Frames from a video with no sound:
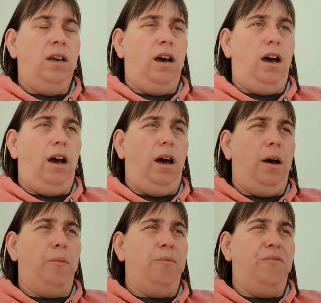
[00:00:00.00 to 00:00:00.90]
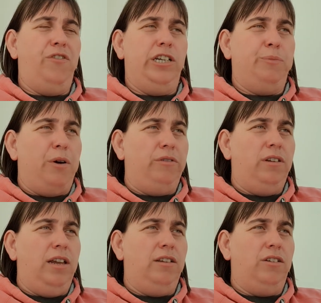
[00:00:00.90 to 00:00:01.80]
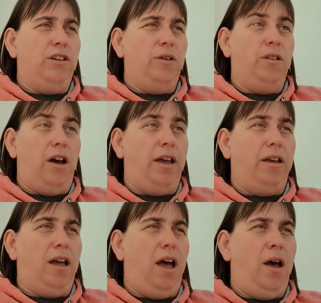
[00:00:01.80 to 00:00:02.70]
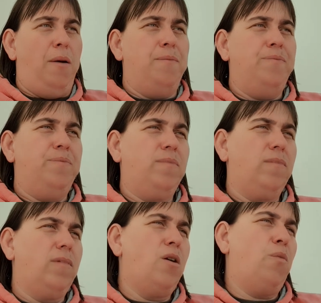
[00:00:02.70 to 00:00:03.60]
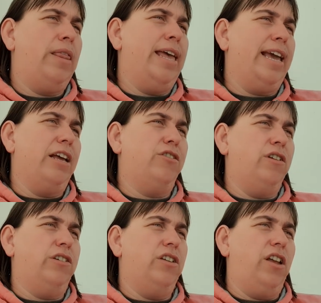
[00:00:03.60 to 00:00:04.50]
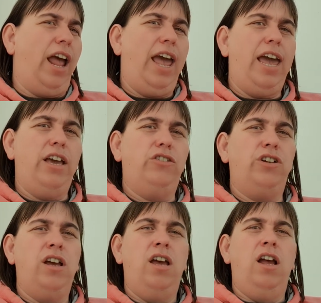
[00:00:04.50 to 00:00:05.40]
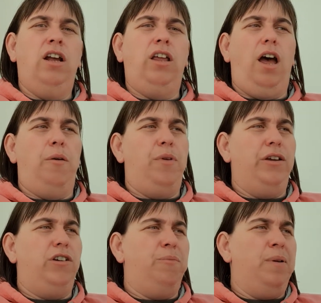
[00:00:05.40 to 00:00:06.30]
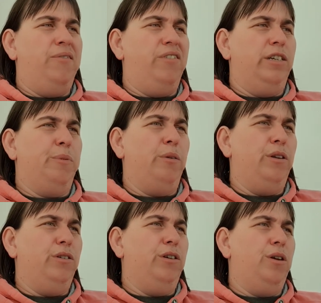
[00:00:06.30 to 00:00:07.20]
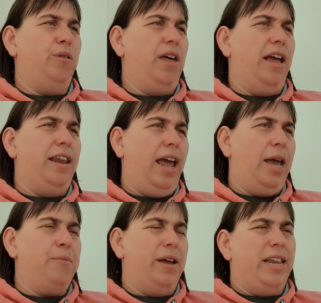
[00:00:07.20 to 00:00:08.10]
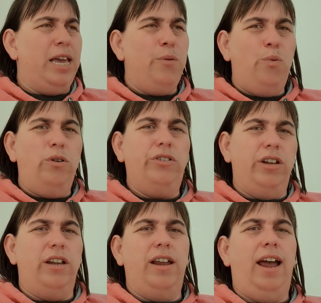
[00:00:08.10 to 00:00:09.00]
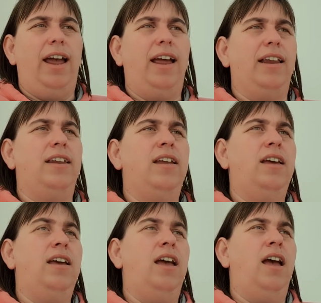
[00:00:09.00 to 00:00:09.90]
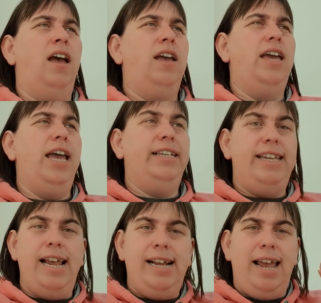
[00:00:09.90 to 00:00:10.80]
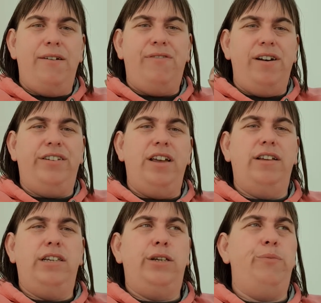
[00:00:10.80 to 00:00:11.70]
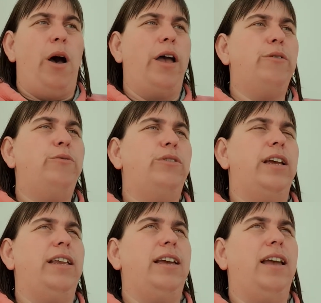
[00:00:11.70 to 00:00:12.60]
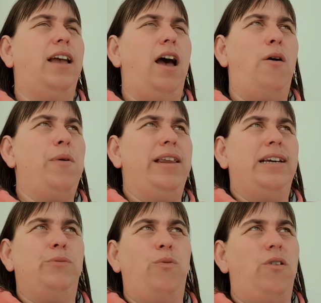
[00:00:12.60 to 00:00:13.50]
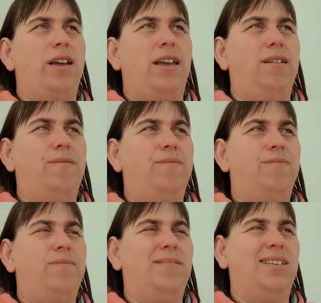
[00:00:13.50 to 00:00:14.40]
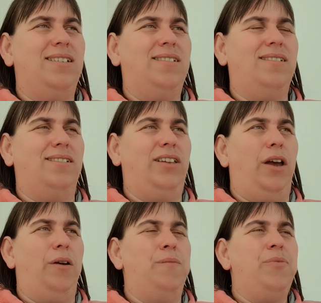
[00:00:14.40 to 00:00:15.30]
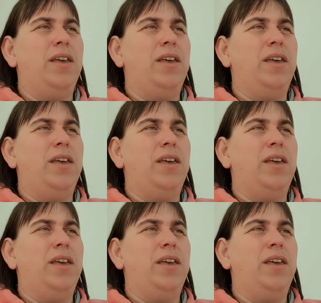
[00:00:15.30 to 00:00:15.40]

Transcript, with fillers: Um, responding to, like, um, when they get to a certain age, um, they should be responding to their name, and he wasn't, and he did give us smiles, and he, I mean, that's what, you know,